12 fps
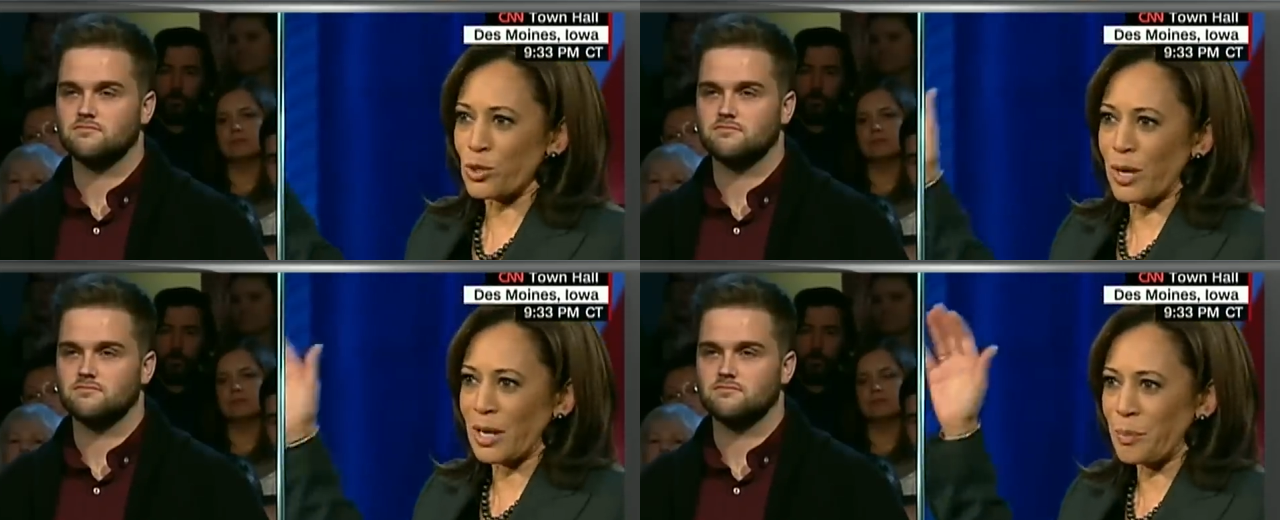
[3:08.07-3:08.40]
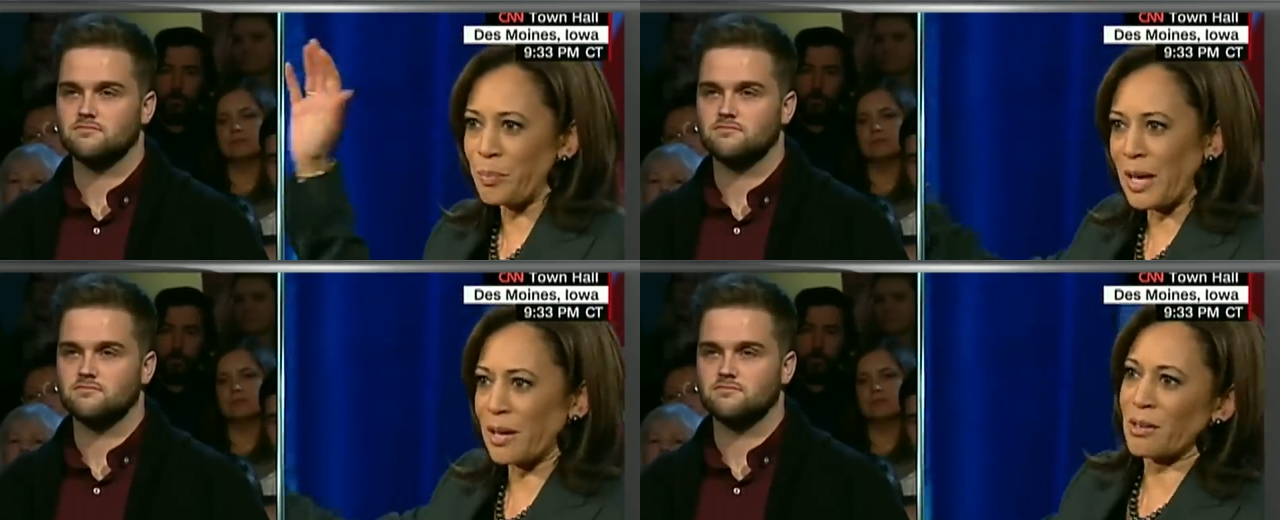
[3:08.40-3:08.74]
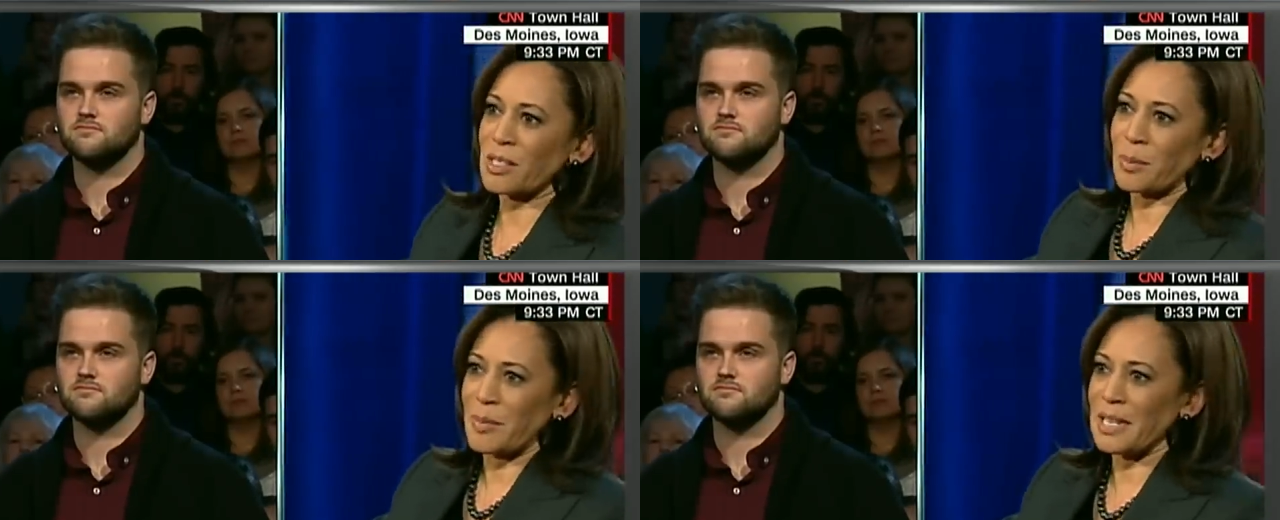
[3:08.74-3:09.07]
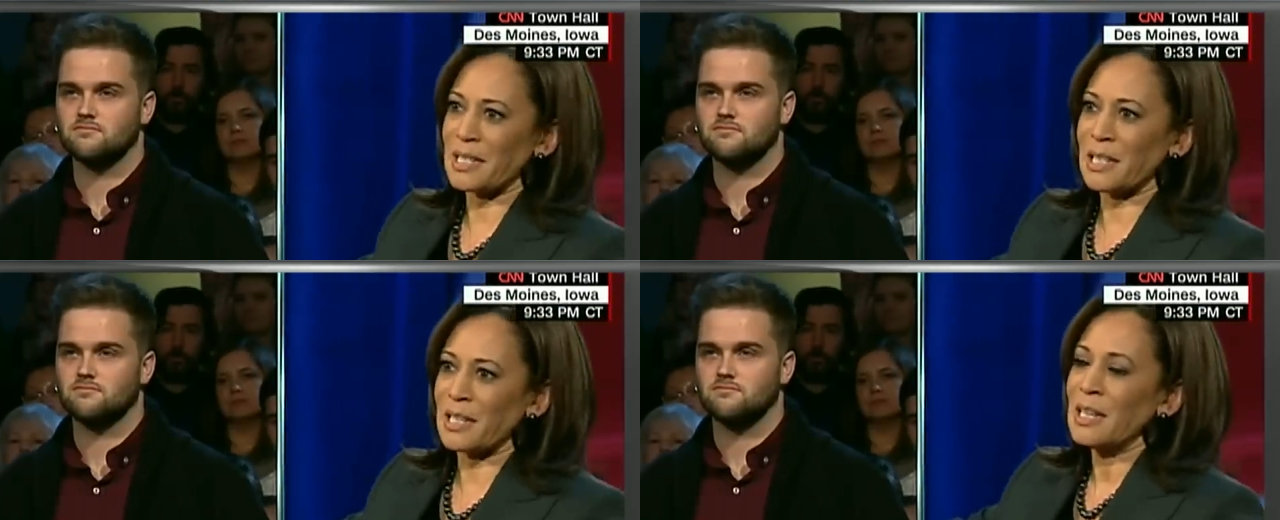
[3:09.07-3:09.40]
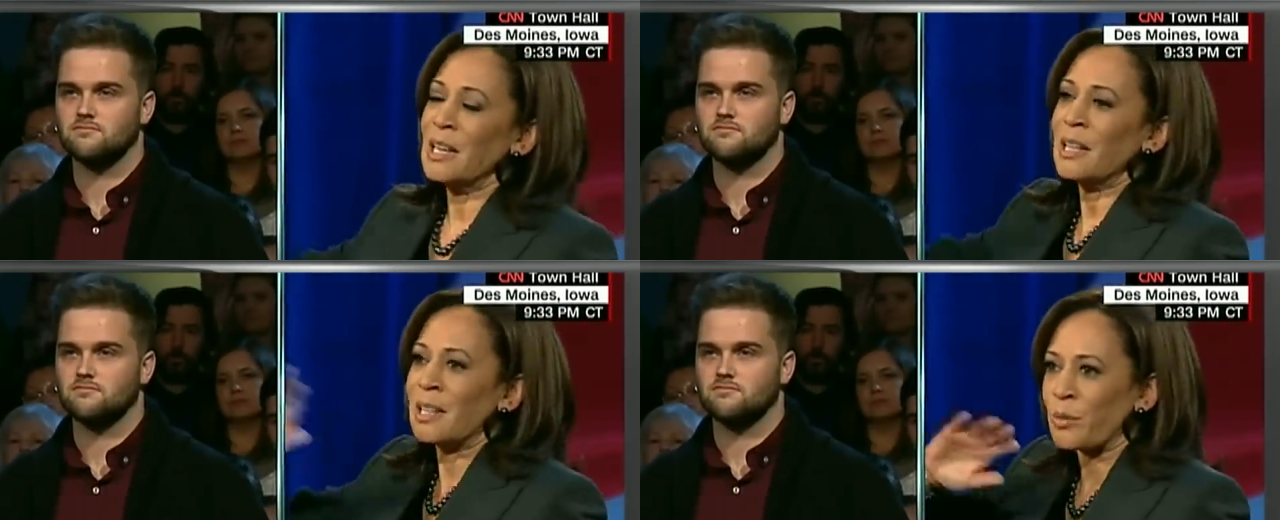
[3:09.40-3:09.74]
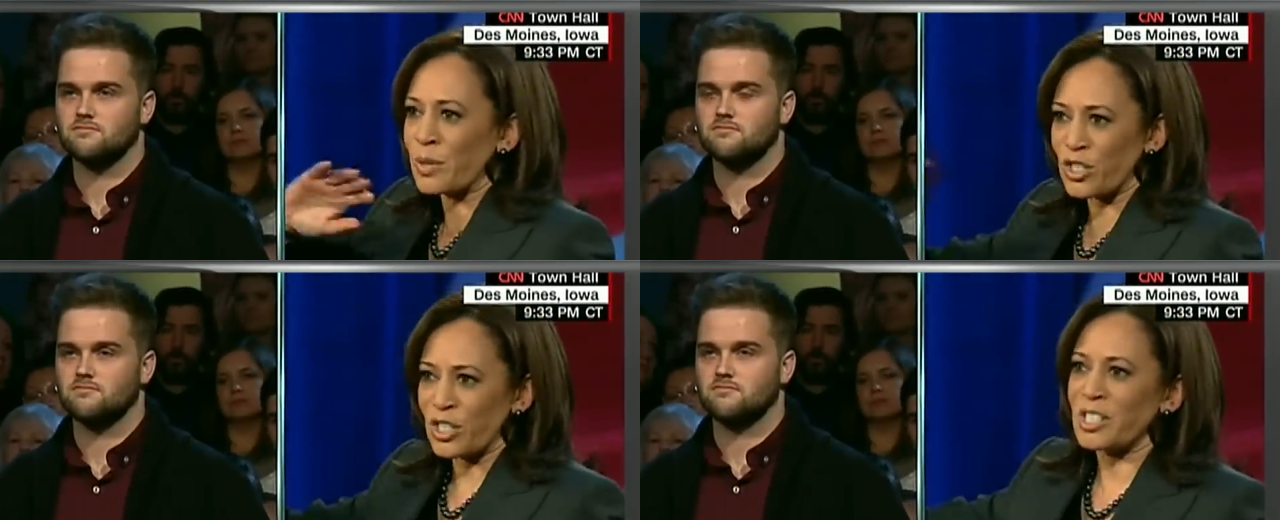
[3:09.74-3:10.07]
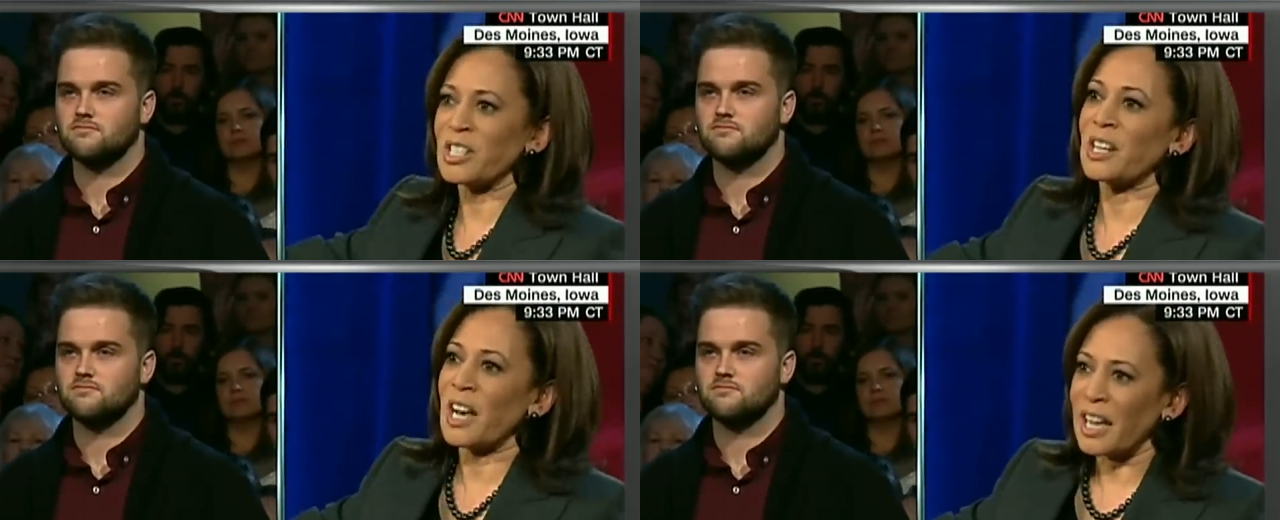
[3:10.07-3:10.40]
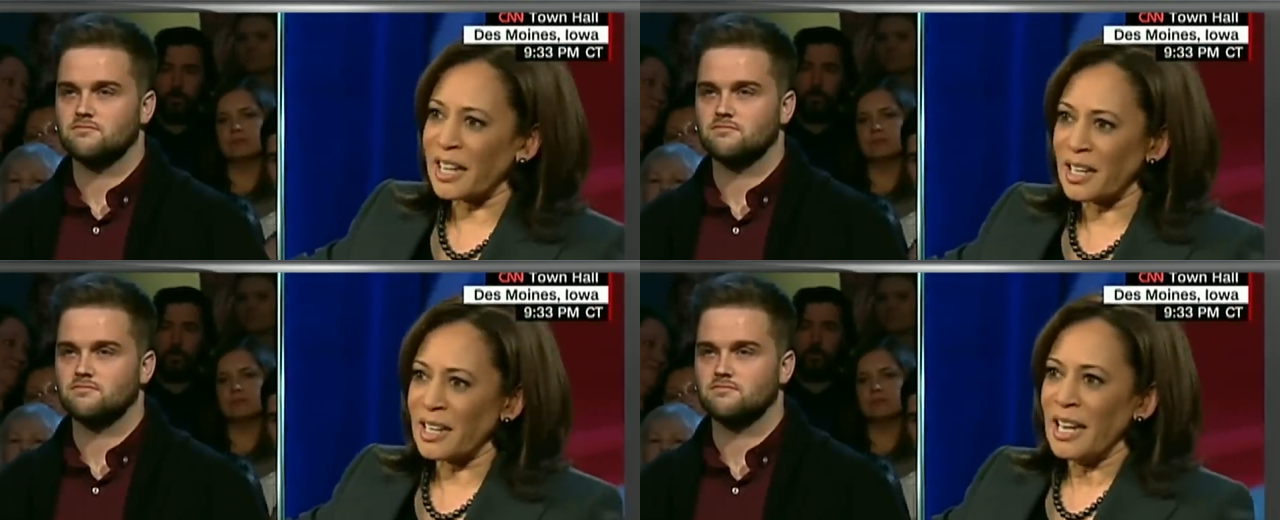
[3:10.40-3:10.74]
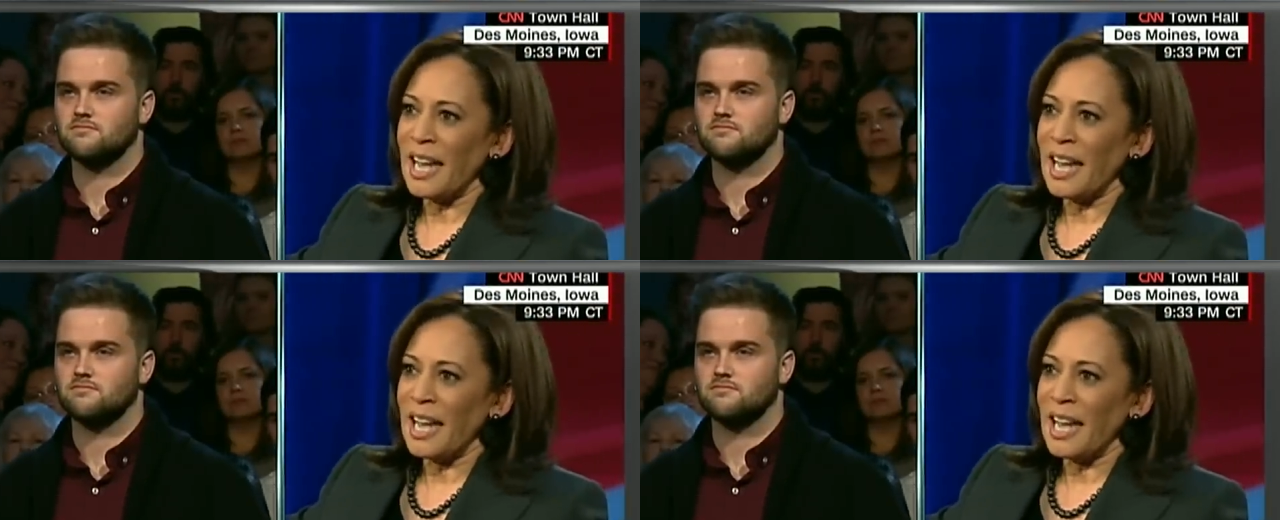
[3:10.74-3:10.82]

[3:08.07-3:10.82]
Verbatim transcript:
Speaker 1: trying to peddle some idea that we should deny it,